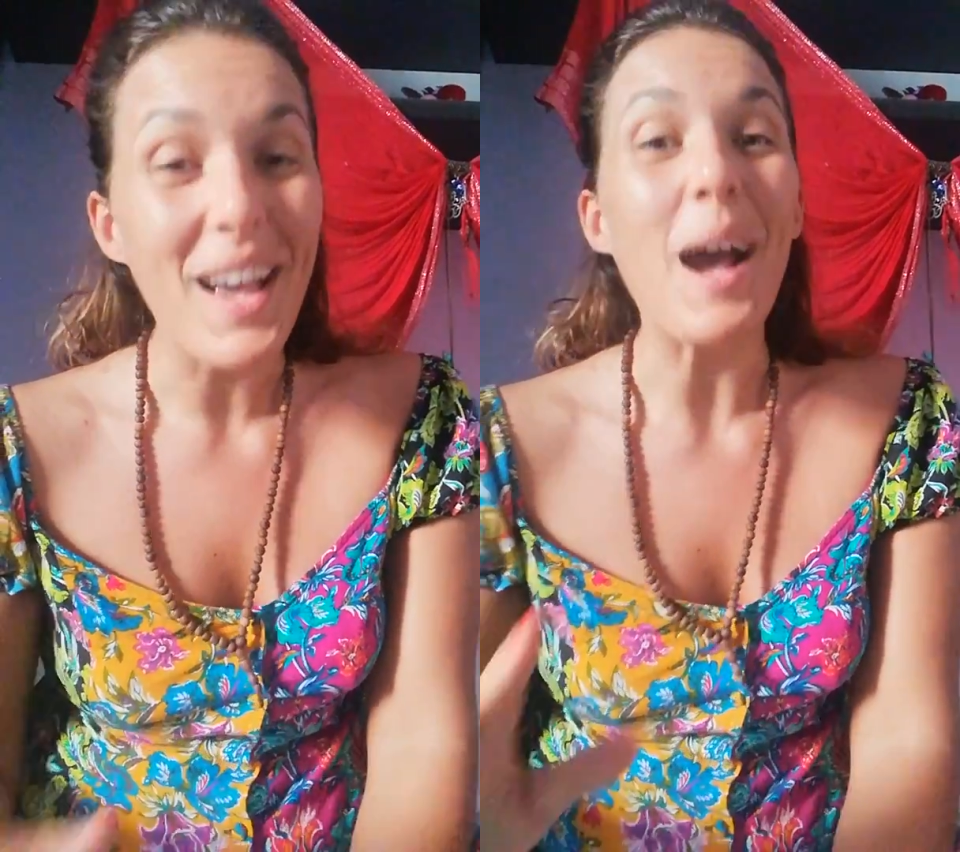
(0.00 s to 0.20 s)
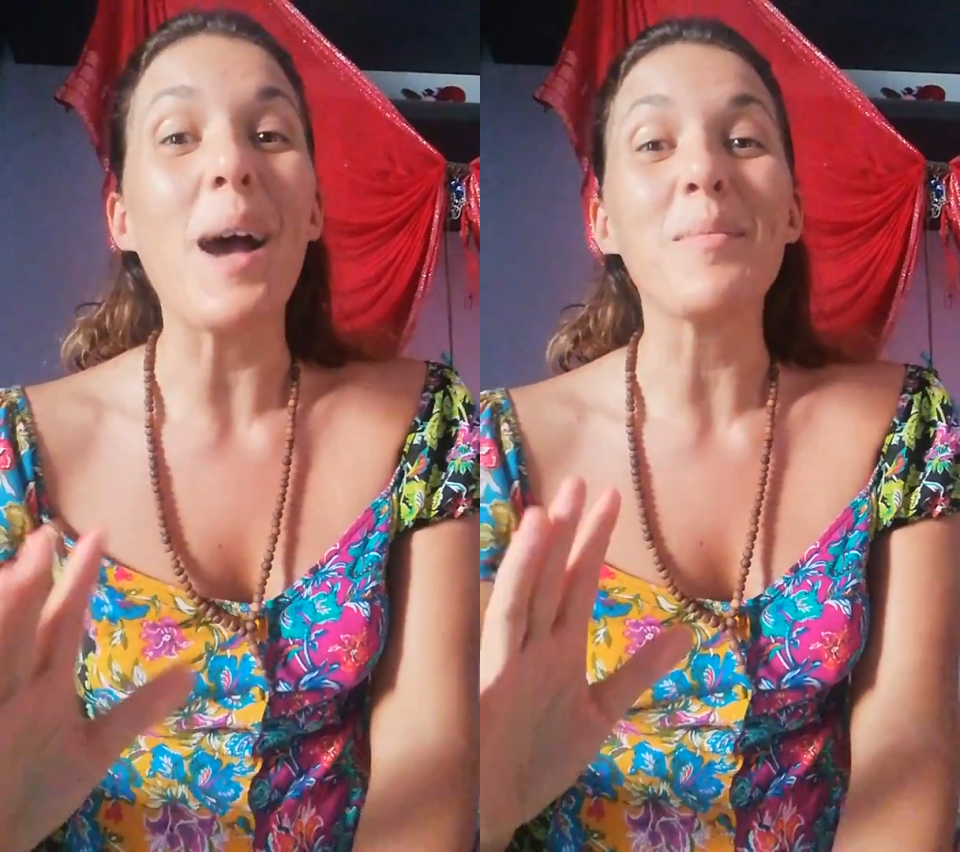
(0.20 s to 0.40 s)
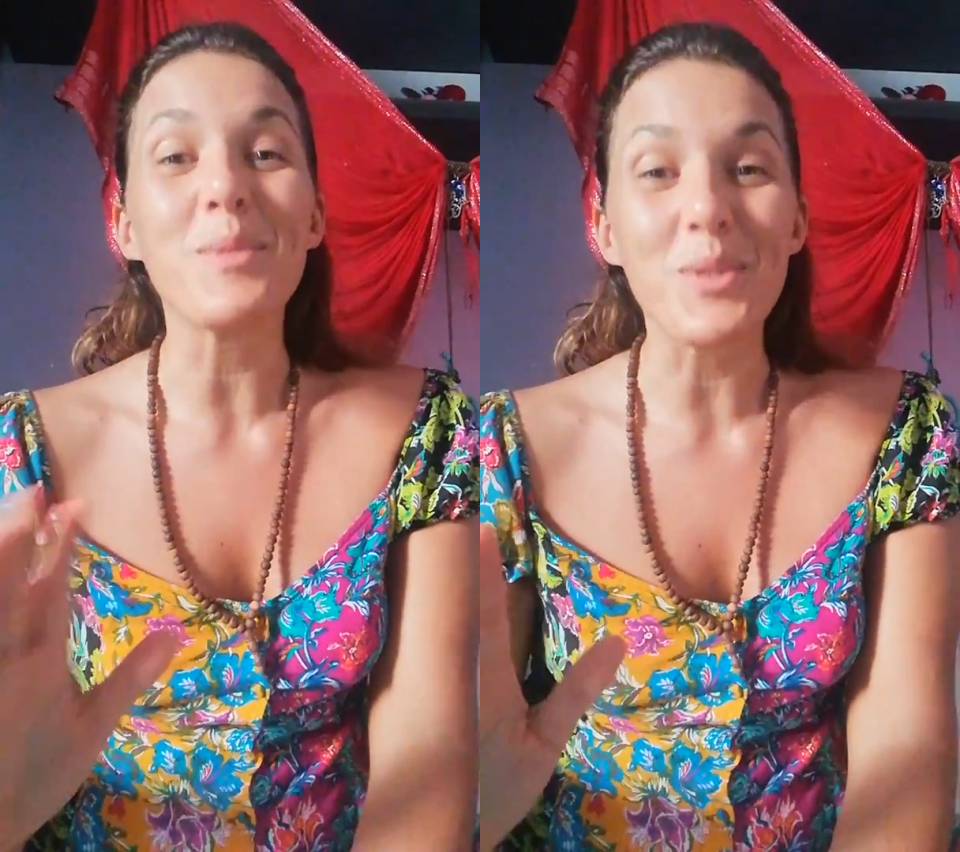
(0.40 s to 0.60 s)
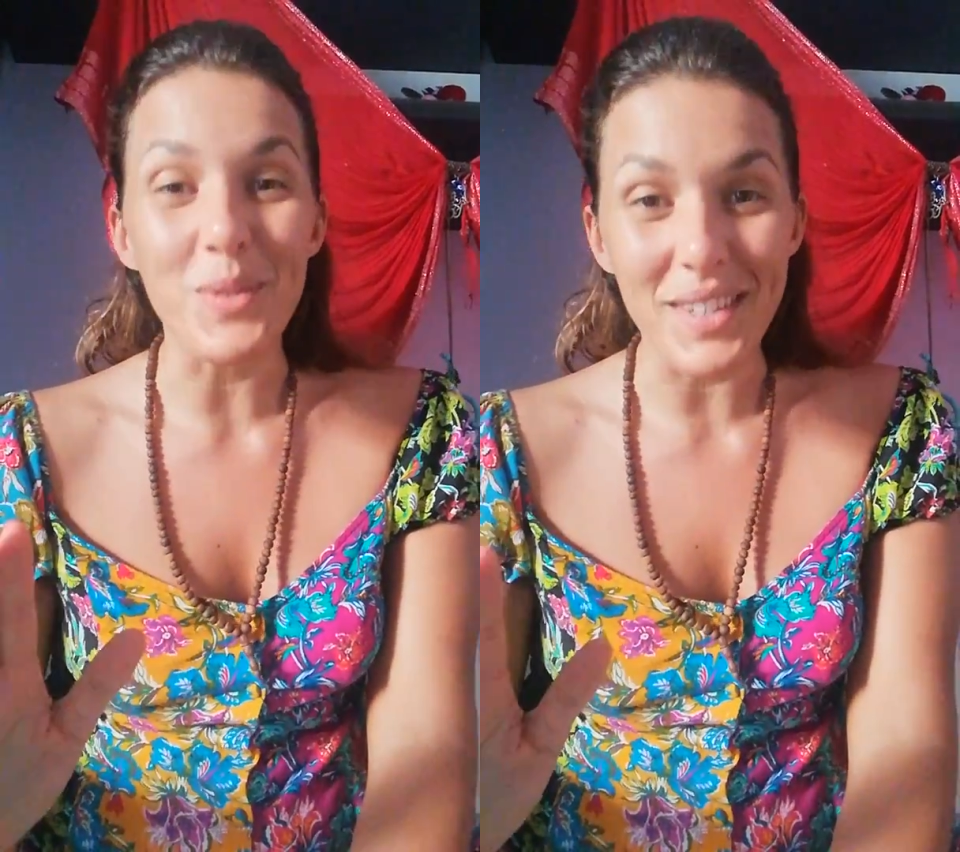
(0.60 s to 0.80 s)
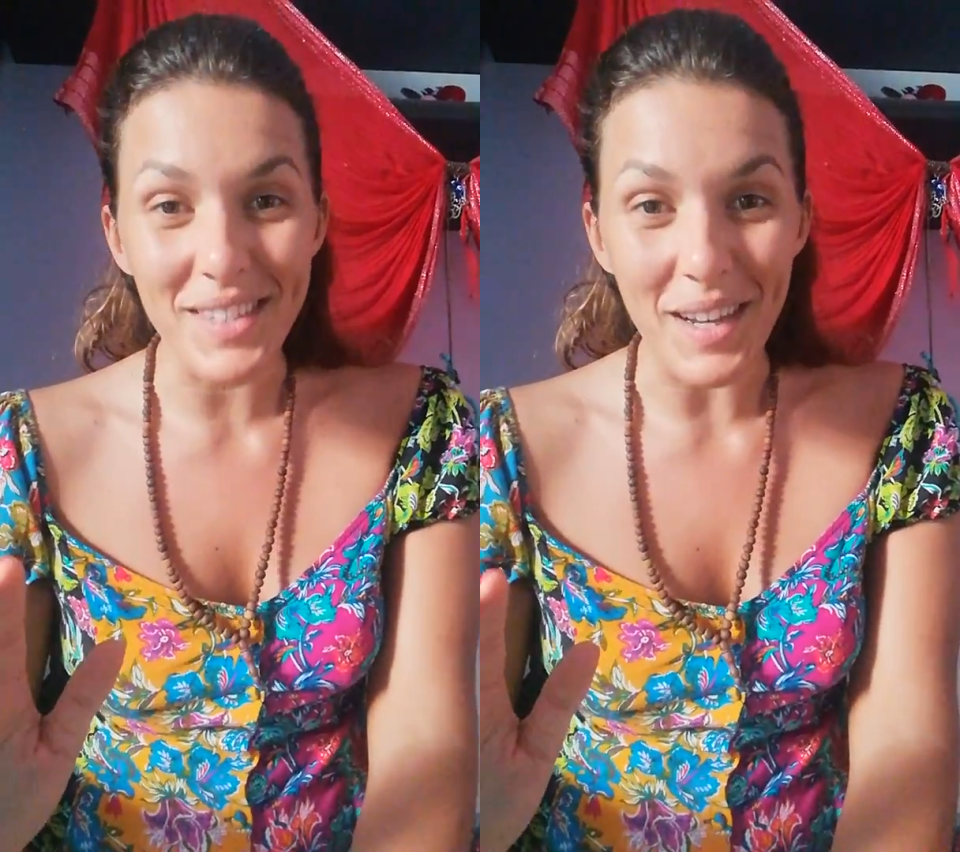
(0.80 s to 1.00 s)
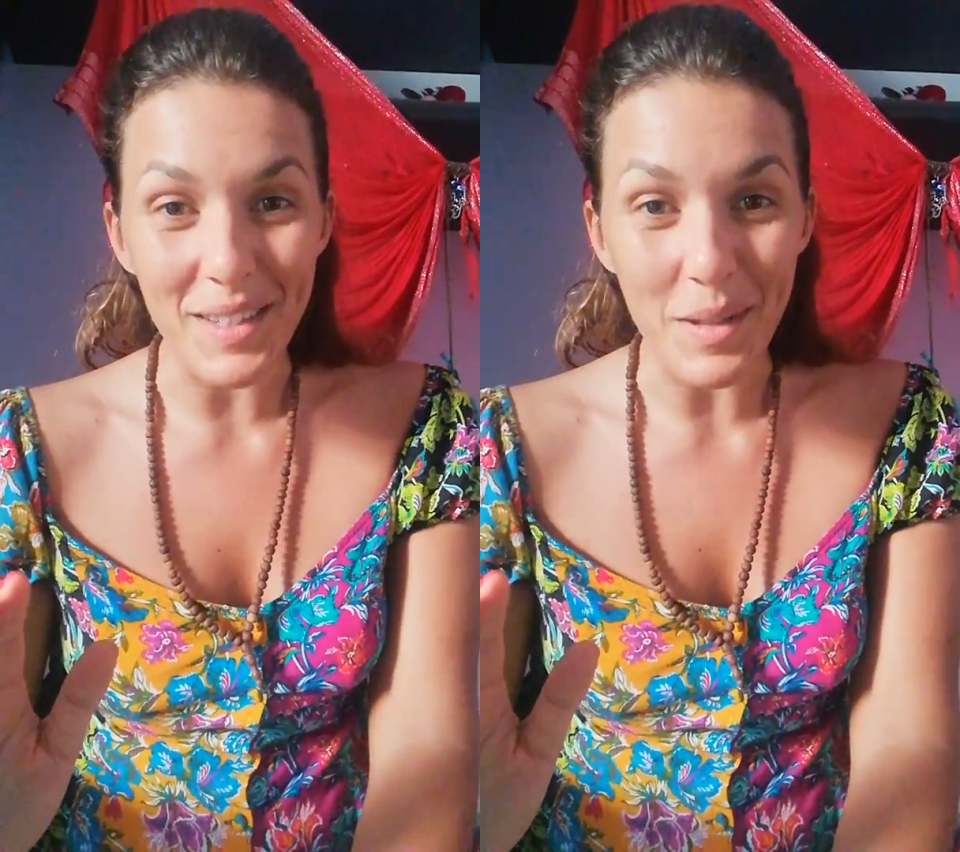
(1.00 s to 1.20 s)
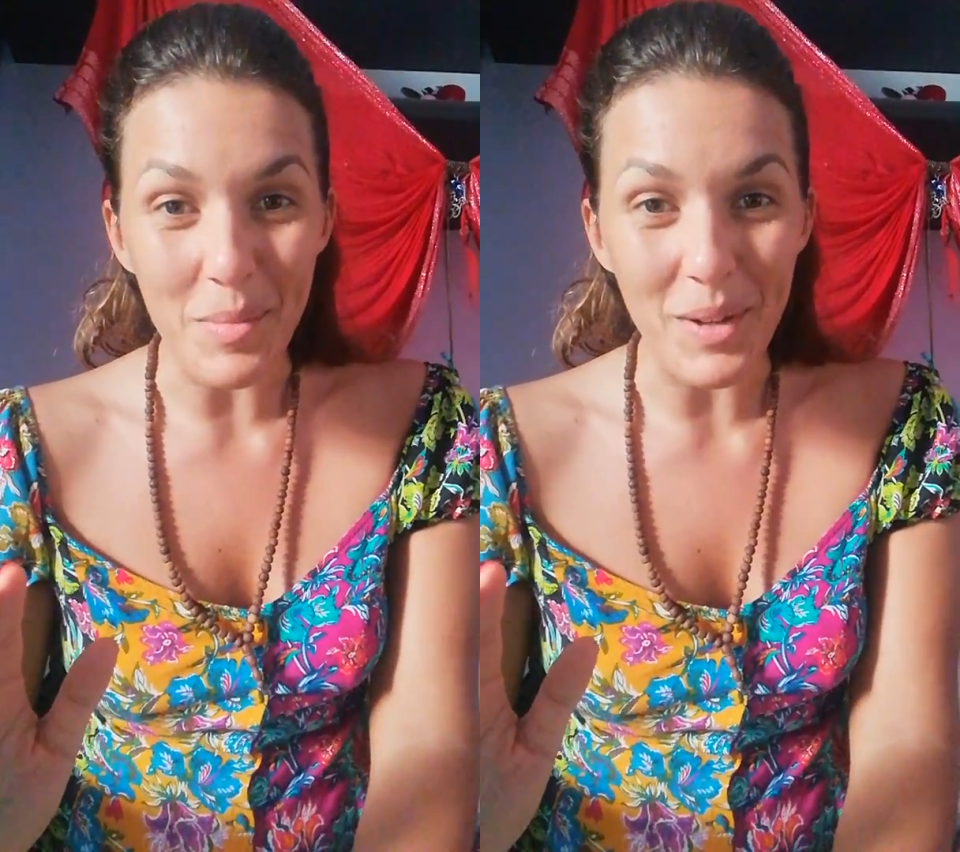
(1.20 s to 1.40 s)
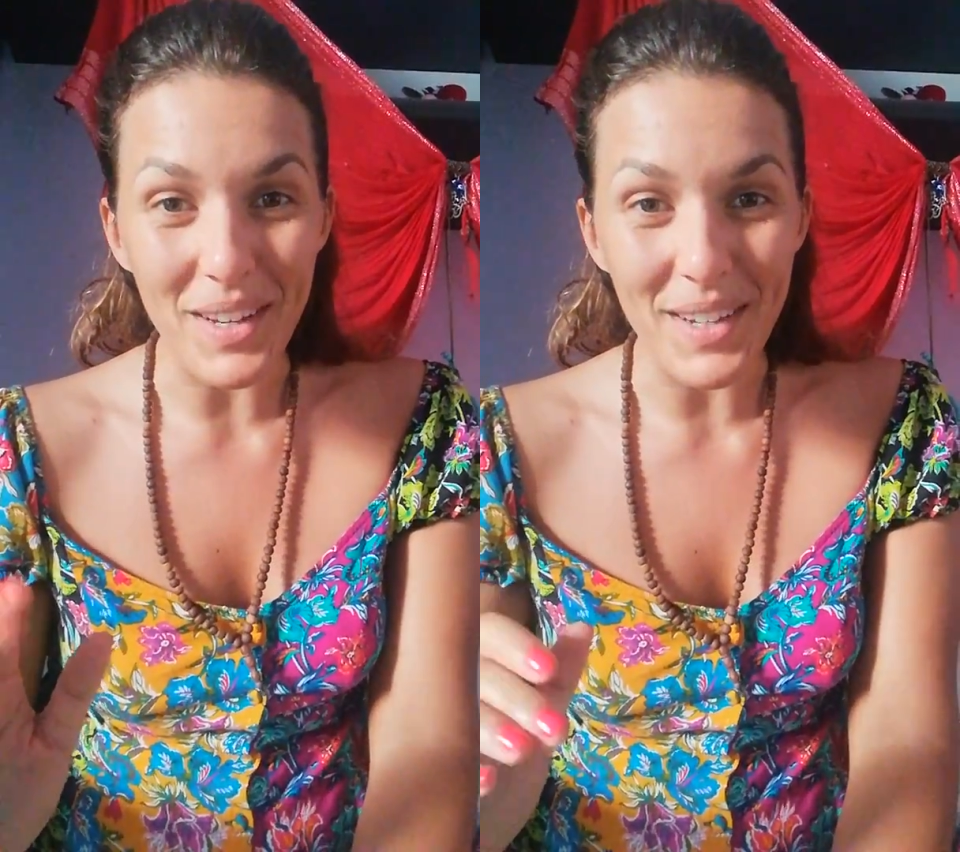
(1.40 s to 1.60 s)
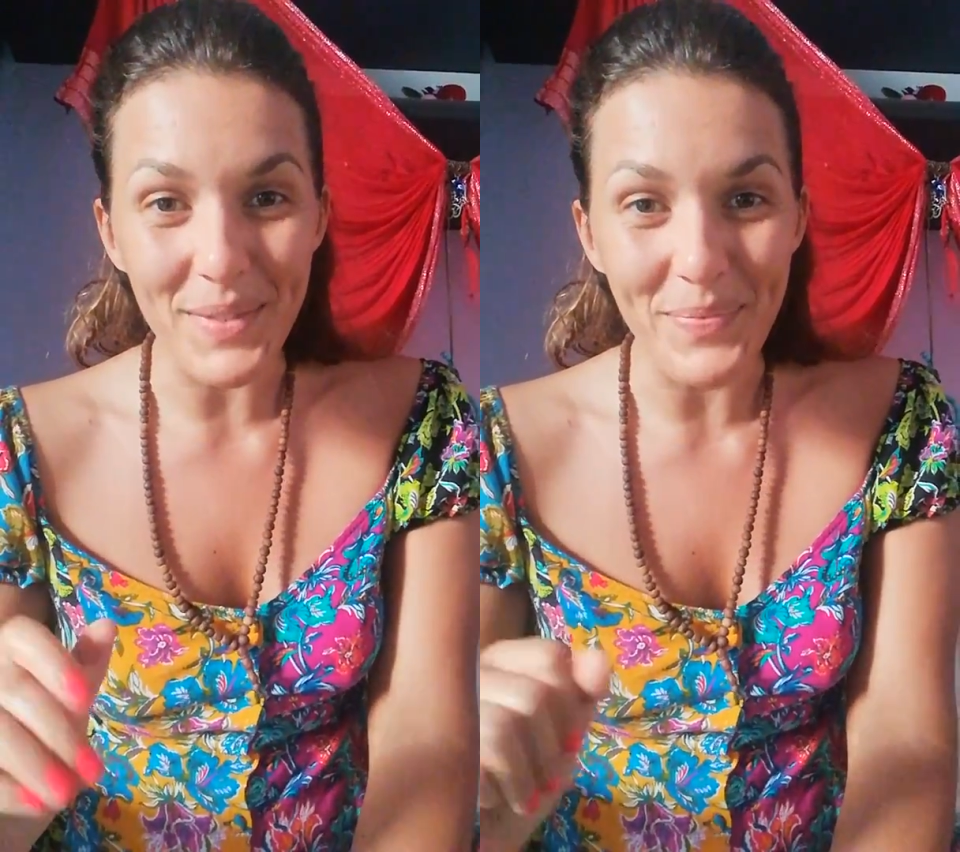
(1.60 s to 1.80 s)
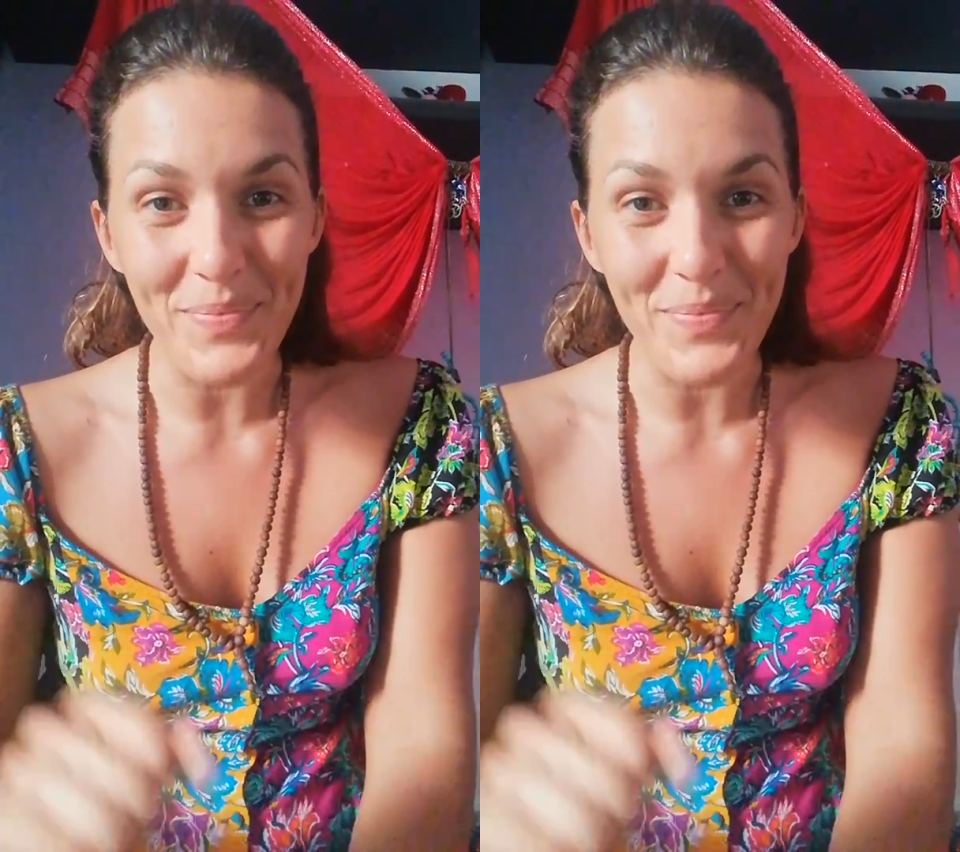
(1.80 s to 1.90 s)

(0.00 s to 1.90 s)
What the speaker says: I'm so excited about it.